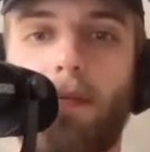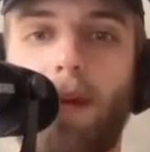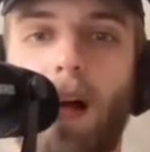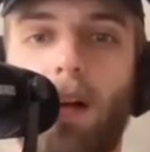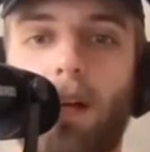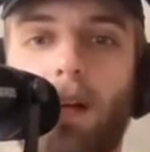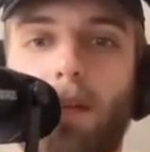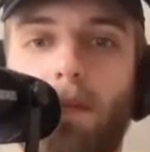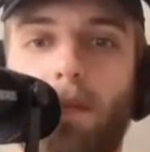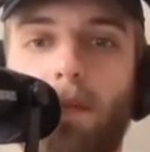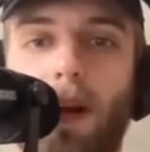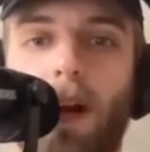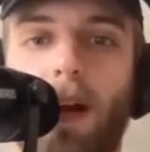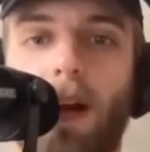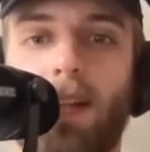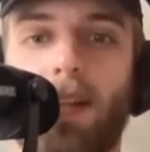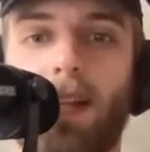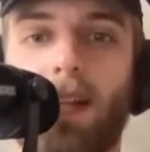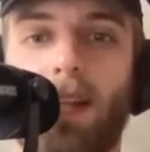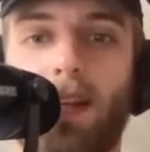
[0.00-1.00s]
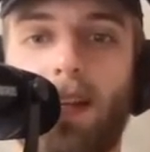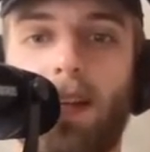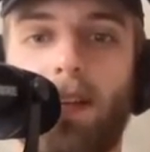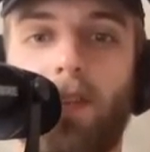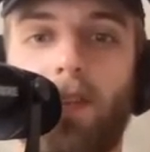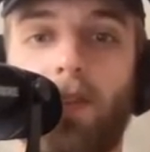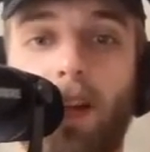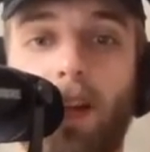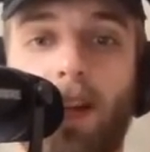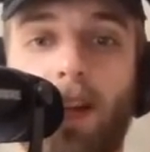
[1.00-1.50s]
Malcolm Brogdon
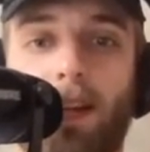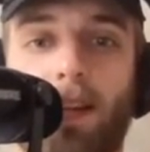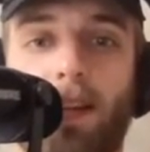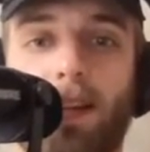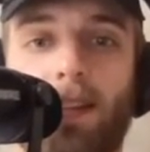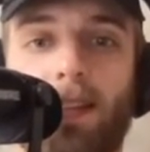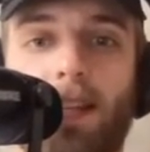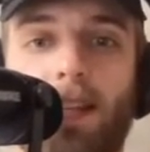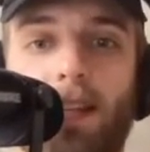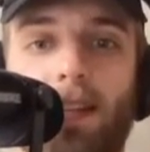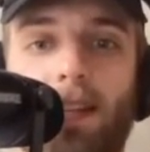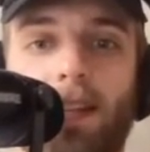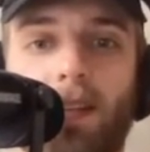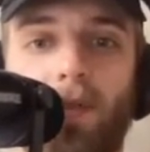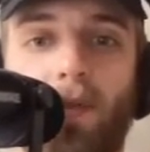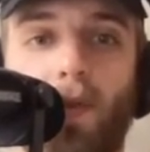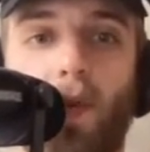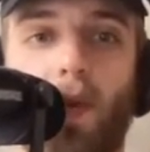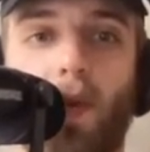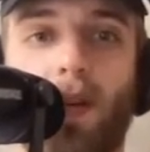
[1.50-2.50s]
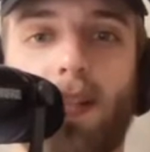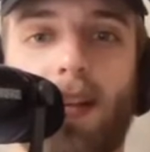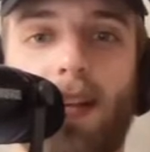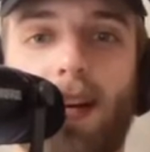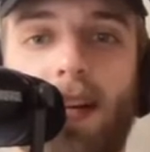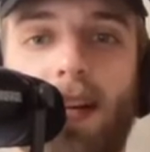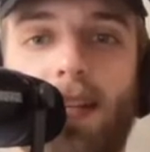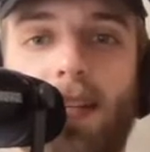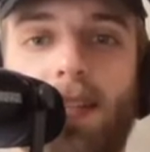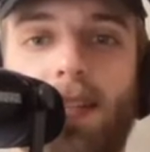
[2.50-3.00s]
traded to the Celtics for
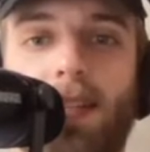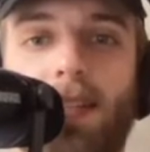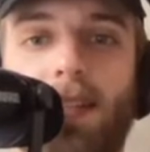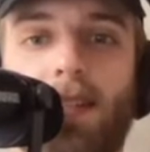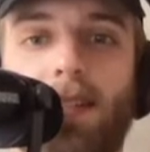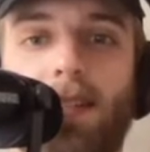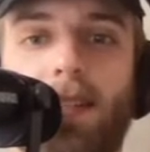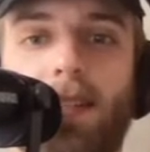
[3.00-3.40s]
Theis,